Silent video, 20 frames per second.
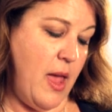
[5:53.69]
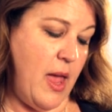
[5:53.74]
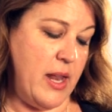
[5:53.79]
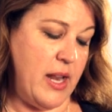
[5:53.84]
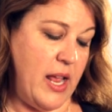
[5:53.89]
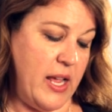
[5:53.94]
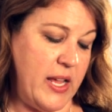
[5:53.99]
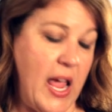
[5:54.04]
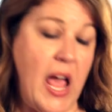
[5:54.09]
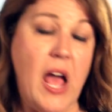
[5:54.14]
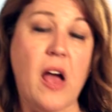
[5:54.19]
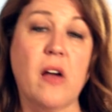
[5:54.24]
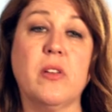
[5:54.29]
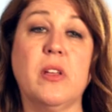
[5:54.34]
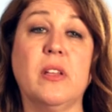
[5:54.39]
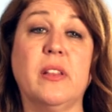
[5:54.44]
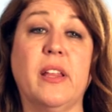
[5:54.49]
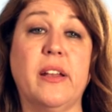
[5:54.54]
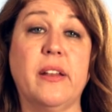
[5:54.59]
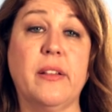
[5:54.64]
and I
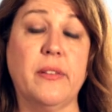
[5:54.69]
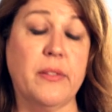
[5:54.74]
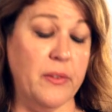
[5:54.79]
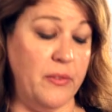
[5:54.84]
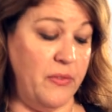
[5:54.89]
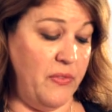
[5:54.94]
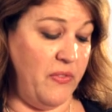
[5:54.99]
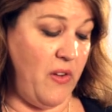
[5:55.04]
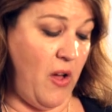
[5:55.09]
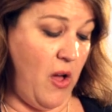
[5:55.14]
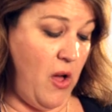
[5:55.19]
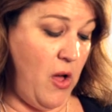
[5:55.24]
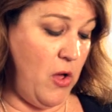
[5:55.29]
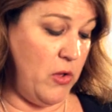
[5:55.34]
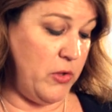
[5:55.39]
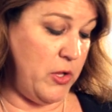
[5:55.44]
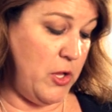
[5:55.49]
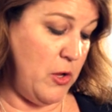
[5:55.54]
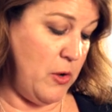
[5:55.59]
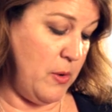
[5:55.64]
calculated the
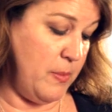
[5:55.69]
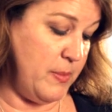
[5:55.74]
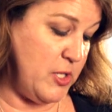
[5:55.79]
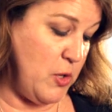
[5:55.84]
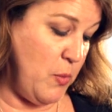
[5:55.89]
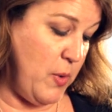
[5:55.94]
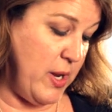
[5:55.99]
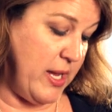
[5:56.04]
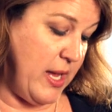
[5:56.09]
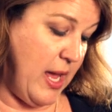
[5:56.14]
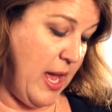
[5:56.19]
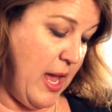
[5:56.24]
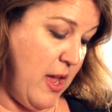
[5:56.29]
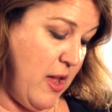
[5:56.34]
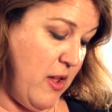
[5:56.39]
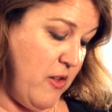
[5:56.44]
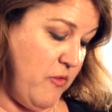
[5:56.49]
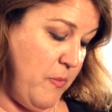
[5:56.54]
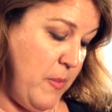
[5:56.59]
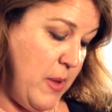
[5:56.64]
volume. So it
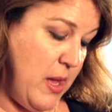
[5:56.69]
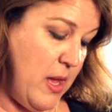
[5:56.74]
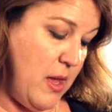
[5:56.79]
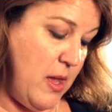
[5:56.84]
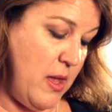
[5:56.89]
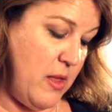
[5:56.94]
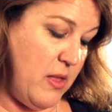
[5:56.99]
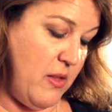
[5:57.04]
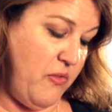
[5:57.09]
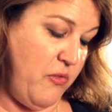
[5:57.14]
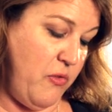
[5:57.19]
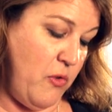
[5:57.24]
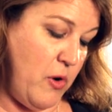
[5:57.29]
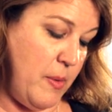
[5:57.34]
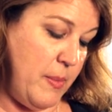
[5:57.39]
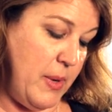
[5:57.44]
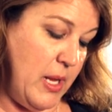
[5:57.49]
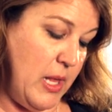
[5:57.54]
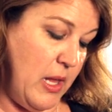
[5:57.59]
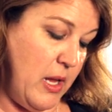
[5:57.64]
gave me the
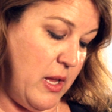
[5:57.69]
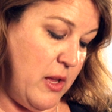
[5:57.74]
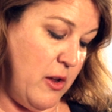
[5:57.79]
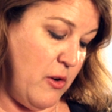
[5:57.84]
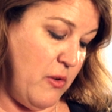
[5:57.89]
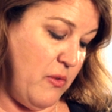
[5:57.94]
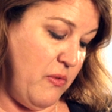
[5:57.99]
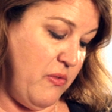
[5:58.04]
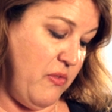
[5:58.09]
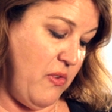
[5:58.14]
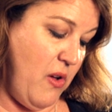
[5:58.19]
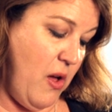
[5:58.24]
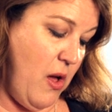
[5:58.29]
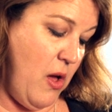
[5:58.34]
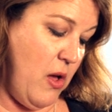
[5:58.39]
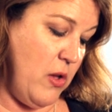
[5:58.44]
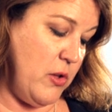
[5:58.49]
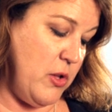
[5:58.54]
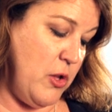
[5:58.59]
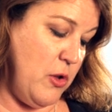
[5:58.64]
formula here.
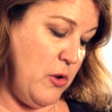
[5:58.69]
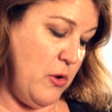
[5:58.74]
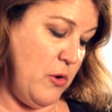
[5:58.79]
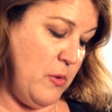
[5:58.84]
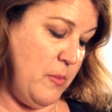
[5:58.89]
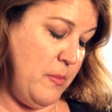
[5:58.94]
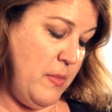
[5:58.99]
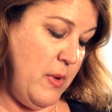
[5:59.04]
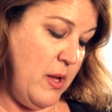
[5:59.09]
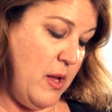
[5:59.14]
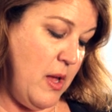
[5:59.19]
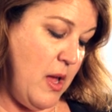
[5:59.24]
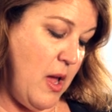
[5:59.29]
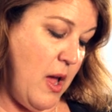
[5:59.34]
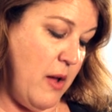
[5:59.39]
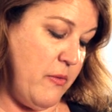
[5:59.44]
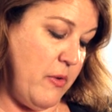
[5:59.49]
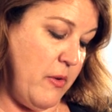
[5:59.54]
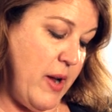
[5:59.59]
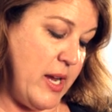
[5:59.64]
Volume
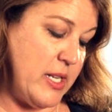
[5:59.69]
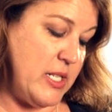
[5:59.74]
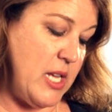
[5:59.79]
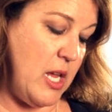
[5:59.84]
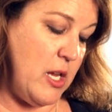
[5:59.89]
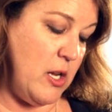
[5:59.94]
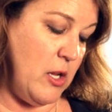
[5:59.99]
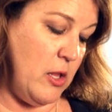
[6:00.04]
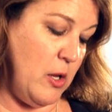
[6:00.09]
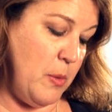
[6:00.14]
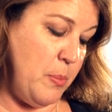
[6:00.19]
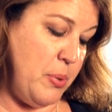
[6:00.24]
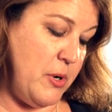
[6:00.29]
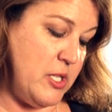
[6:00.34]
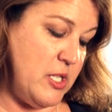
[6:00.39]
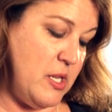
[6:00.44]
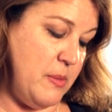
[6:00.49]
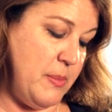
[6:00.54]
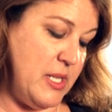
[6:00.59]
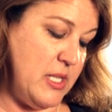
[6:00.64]
of a rectangular
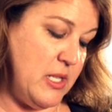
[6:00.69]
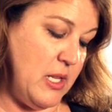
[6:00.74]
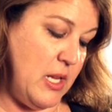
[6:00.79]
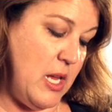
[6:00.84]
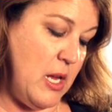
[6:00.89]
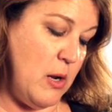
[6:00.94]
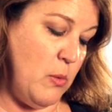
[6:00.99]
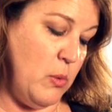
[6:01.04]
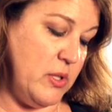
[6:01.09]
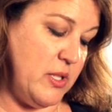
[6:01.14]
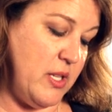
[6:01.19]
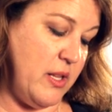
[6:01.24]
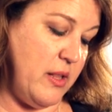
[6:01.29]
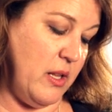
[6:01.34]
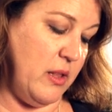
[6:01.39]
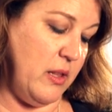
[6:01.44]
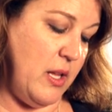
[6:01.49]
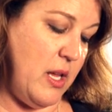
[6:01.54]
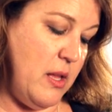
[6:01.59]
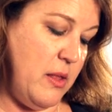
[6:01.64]
prism is equal to
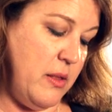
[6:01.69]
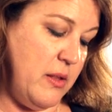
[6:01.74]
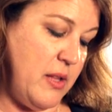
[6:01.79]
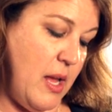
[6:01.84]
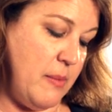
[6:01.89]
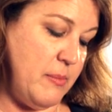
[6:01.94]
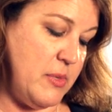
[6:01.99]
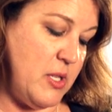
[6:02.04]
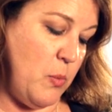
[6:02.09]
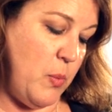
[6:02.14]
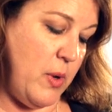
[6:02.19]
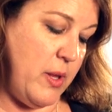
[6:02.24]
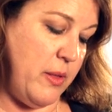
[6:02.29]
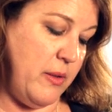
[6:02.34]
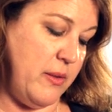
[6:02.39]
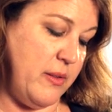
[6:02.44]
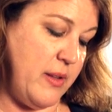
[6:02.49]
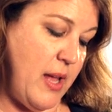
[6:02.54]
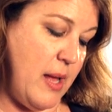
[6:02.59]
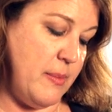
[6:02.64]
the length times the
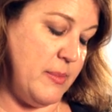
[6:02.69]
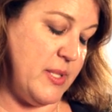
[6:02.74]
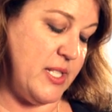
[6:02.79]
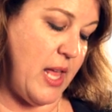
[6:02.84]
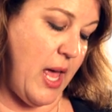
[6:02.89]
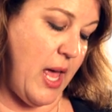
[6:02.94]
width times